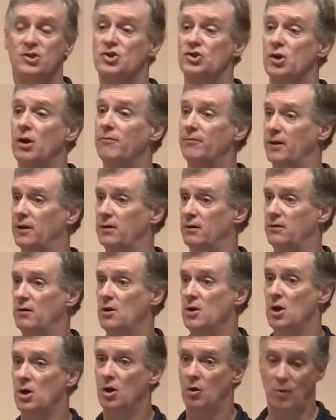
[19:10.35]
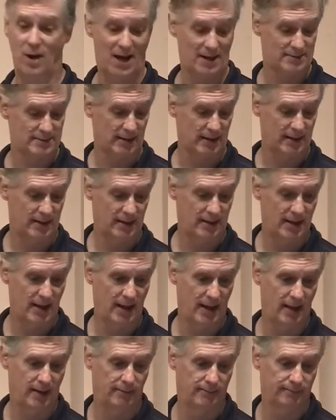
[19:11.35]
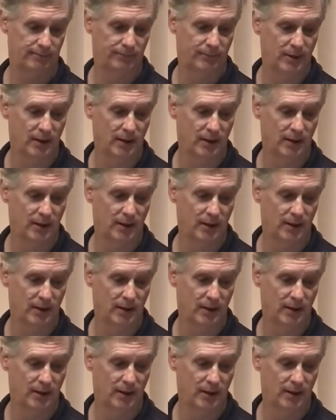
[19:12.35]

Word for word: servant who acts like a king